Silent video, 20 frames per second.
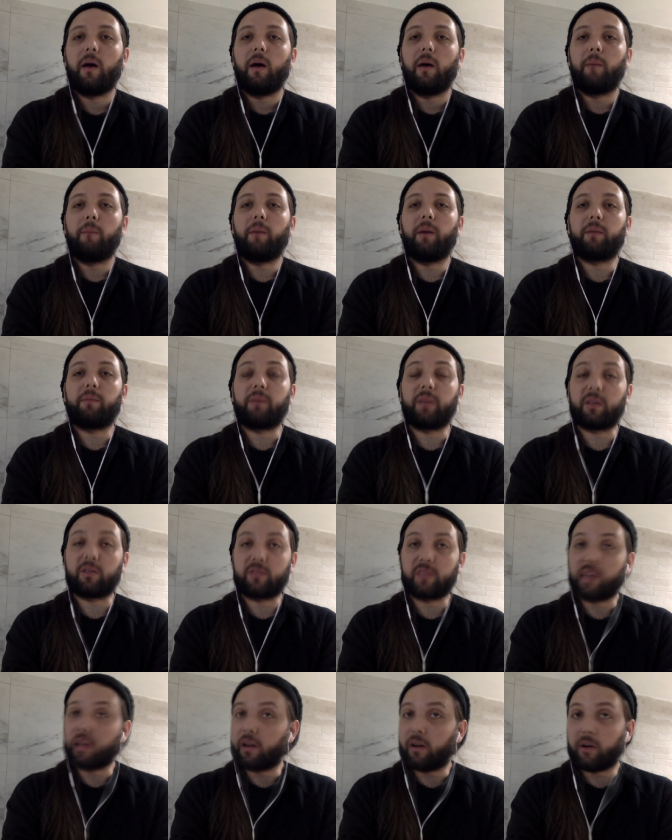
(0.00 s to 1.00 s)
but because
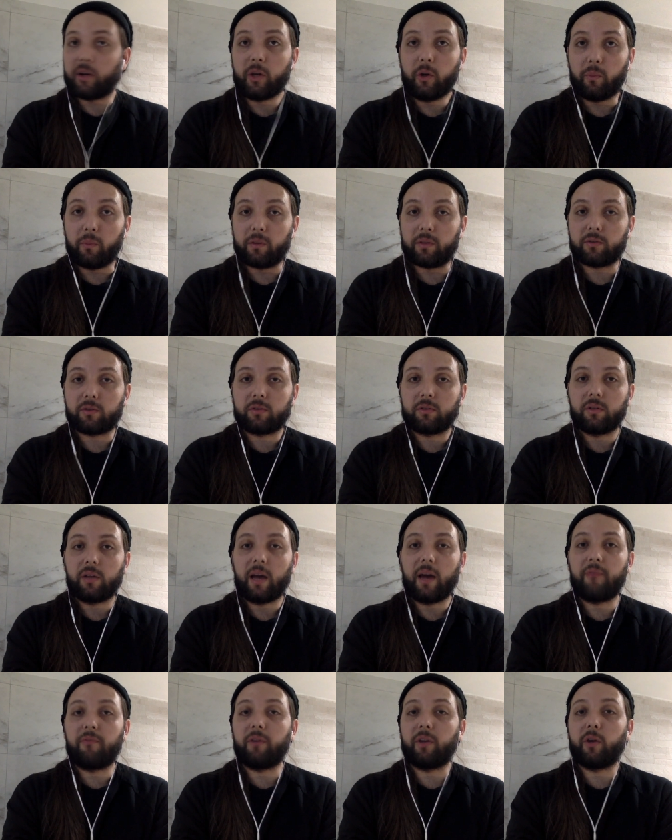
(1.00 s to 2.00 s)
they are humans.
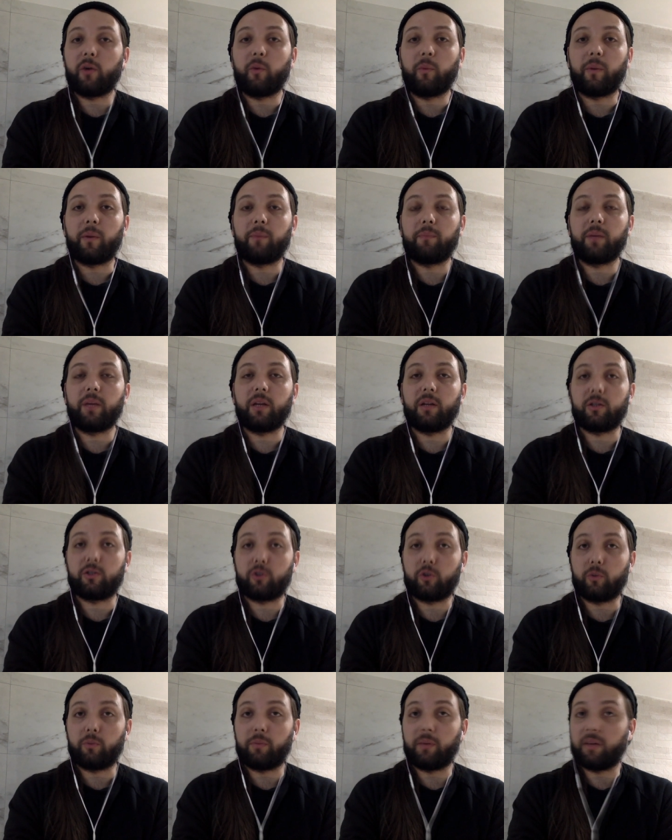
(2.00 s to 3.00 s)
Every human being
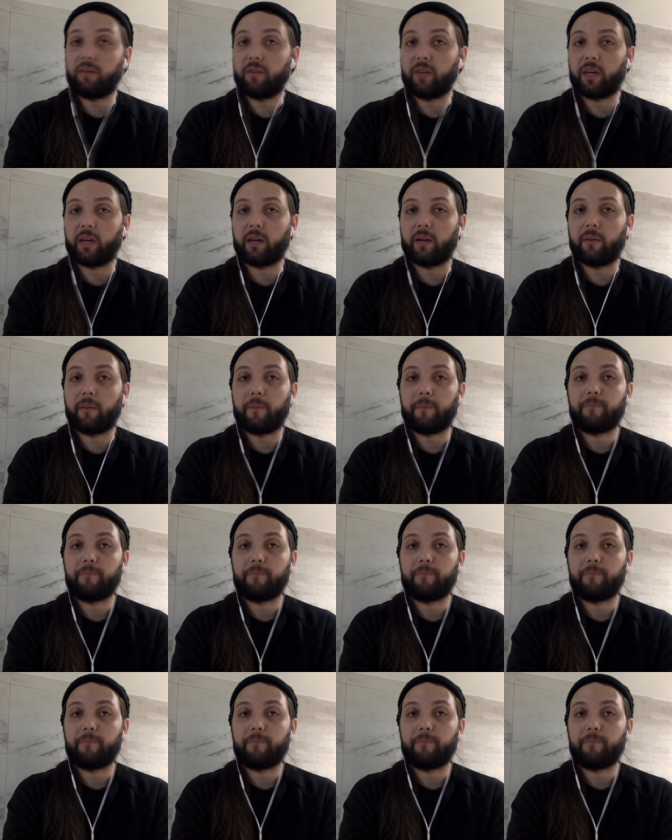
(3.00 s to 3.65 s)
should be vegan.